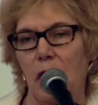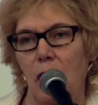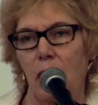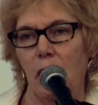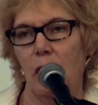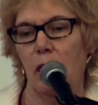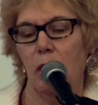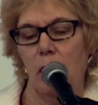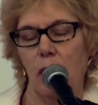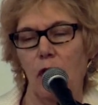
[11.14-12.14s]
of the
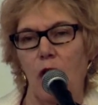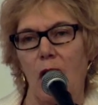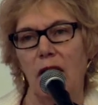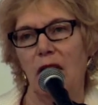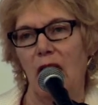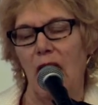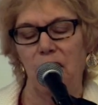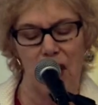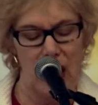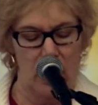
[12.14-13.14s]
thoughts that
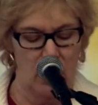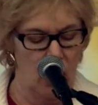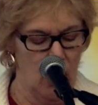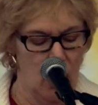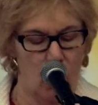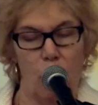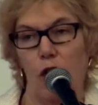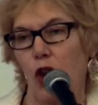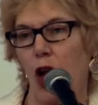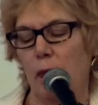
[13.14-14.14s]
I've had over
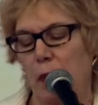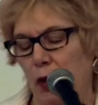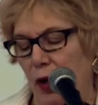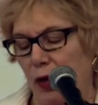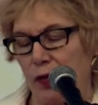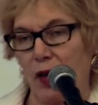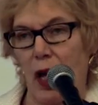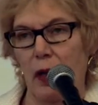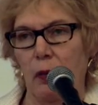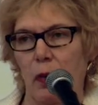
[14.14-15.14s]
a long period of
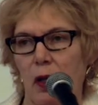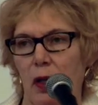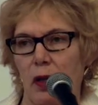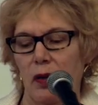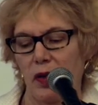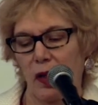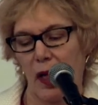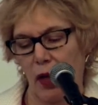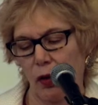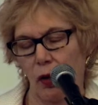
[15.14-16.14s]
time
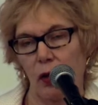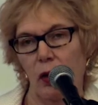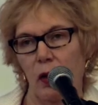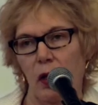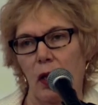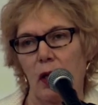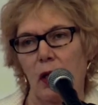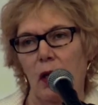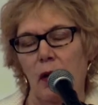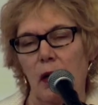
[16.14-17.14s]
together.
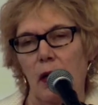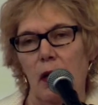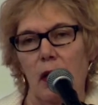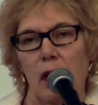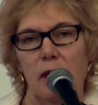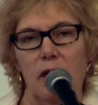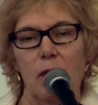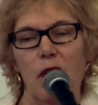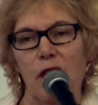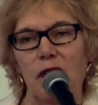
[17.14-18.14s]

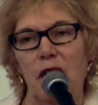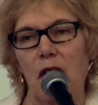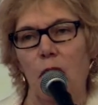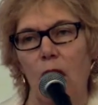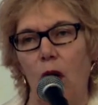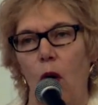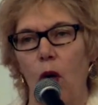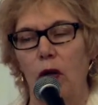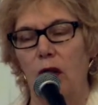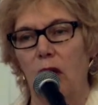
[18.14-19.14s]
Some of us here are
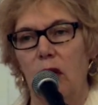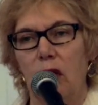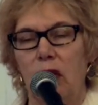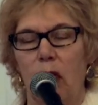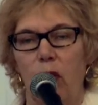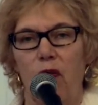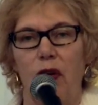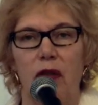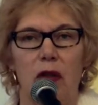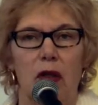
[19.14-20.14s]
older, some of
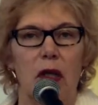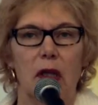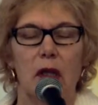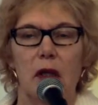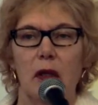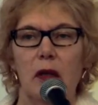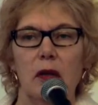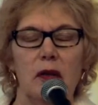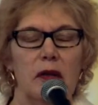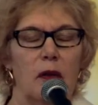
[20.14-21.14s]
us are
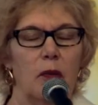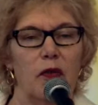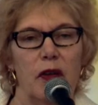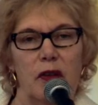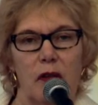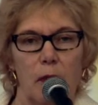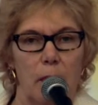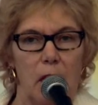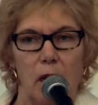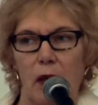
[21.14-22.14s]
younger, some of us are
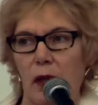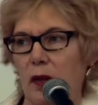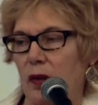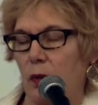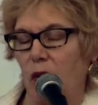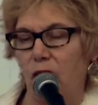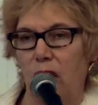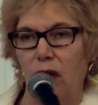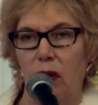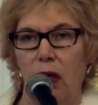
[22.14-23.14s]
married, some of
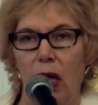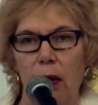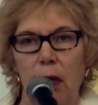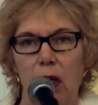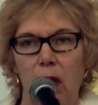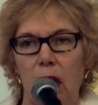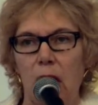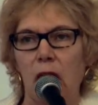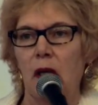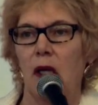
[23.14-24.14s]
us are not married,